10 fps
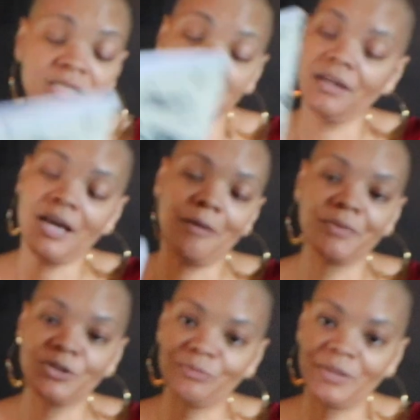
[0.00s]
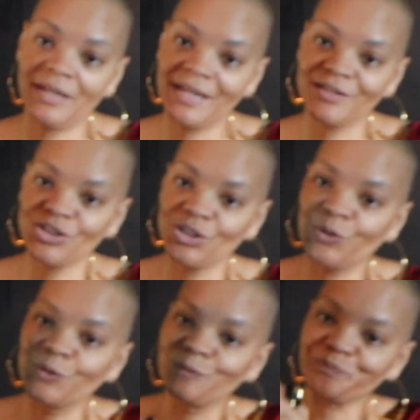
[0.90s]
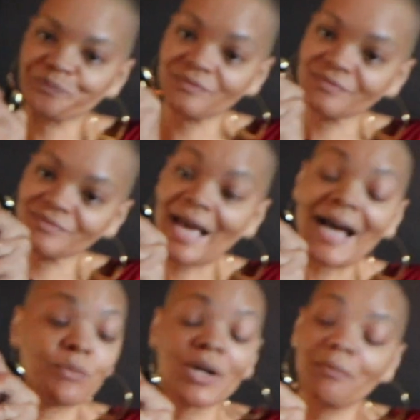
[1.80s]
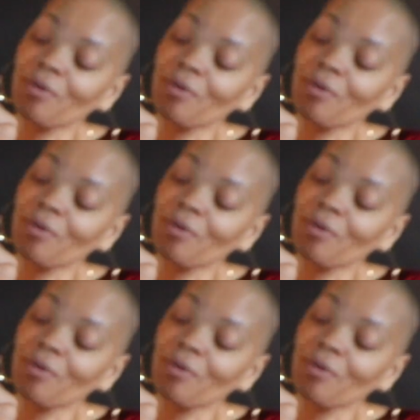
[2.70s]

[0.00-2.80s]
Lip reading: is an accomplishment, and so I want to